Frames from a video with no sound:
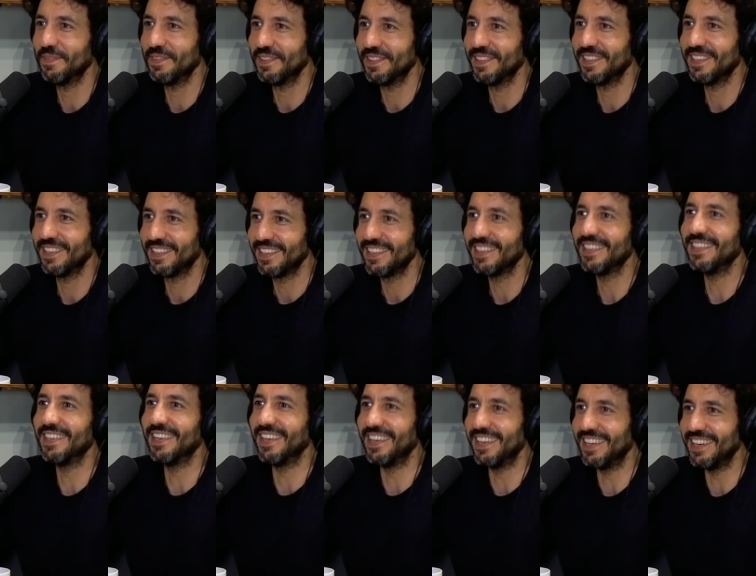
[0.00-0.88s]

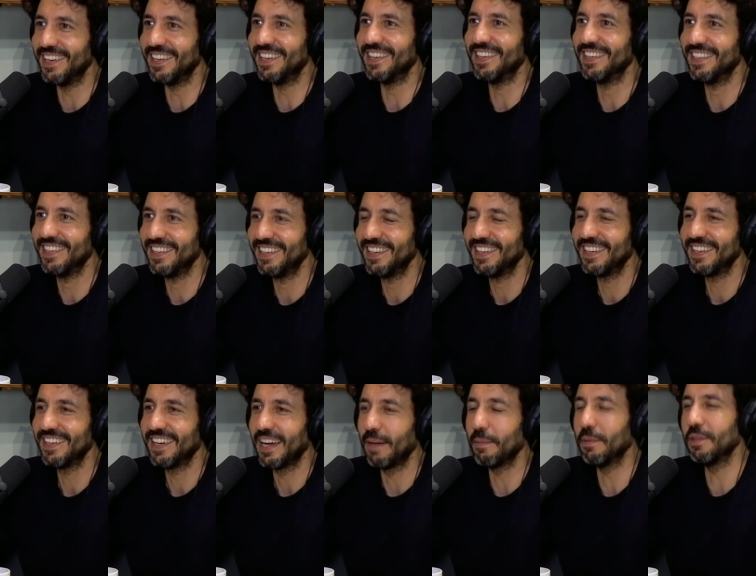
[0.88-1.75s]
Really? Yeah, yeah.
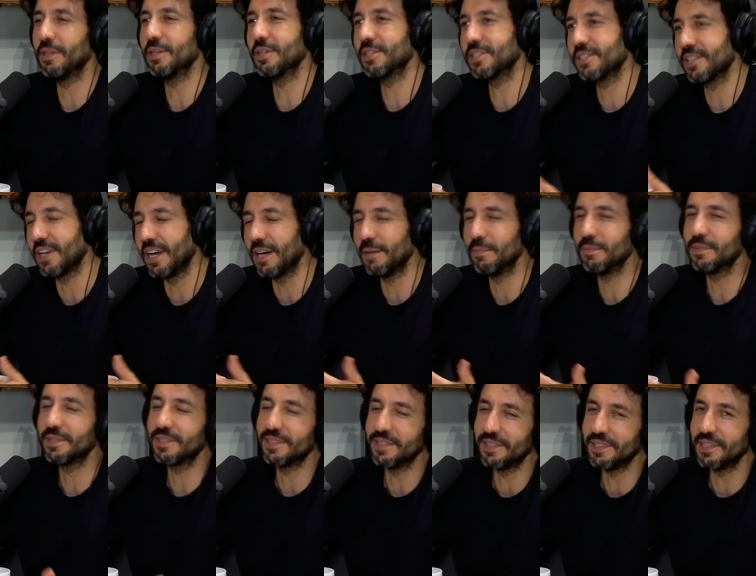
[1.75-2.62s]
I mean, there's
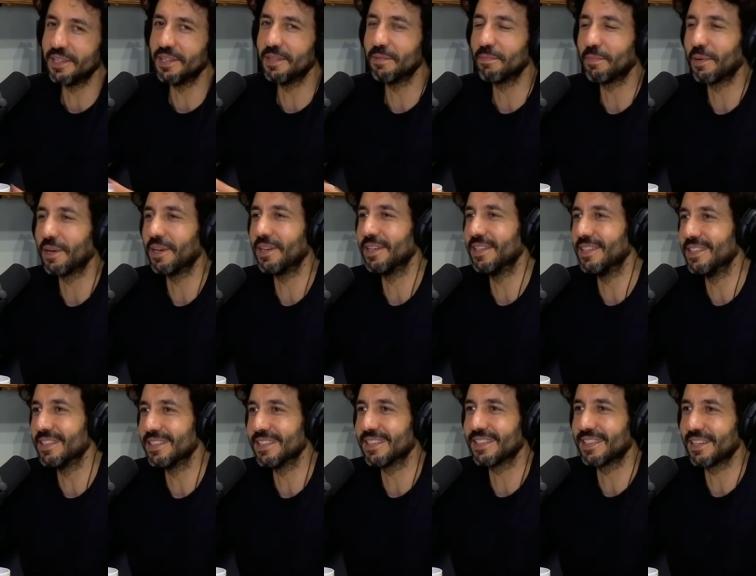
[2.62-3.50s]
some studio
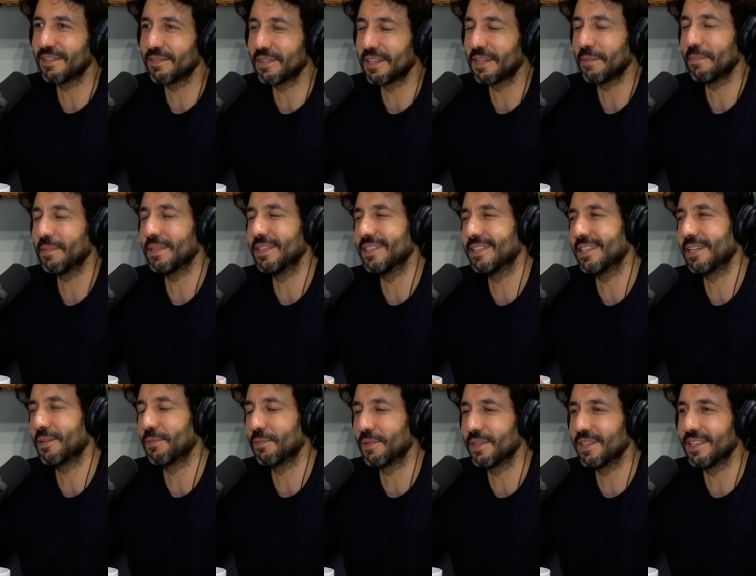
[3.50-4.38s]
parties and stuff like that, but it's
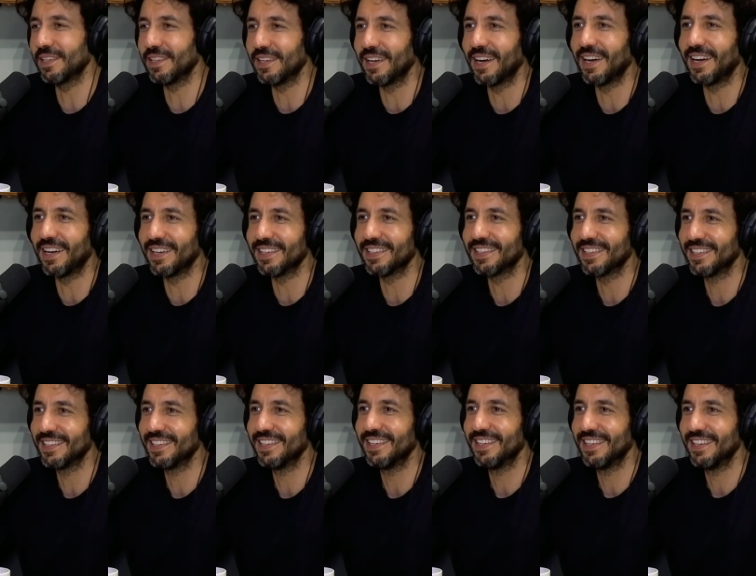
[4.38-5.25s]
like really not
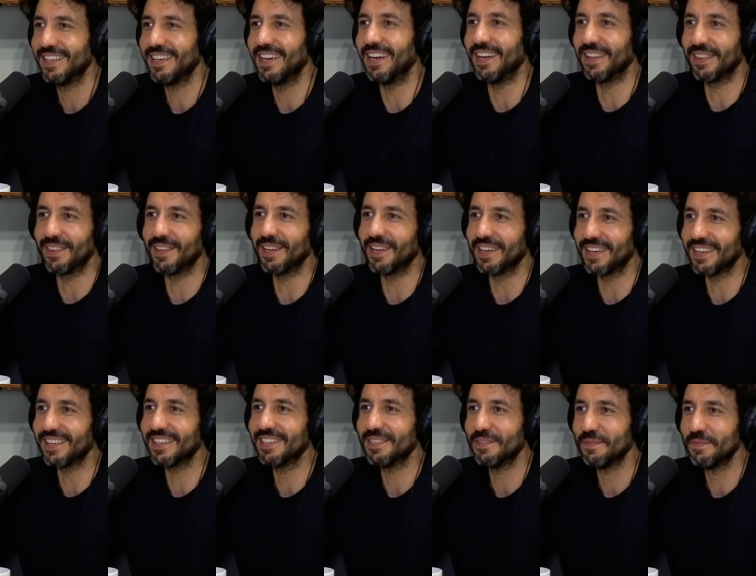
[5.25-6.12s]
a
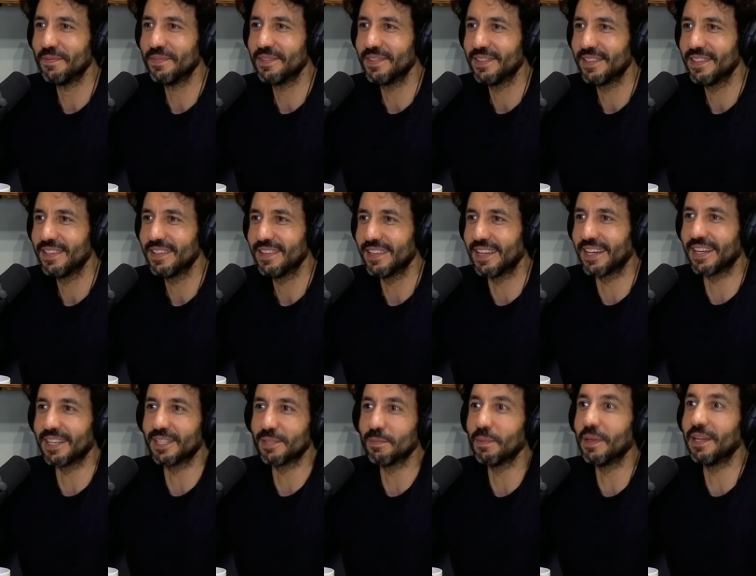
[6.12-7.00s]
thing. Oh,
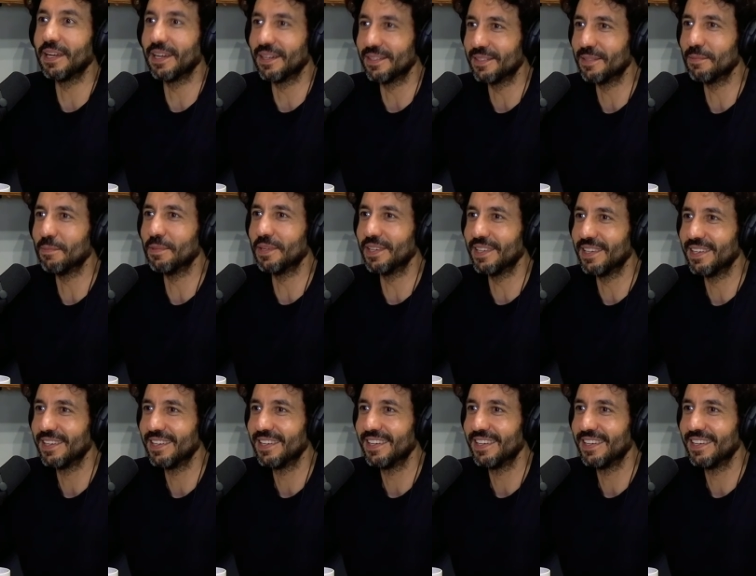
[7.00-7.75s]
like gonna, it's made out to be.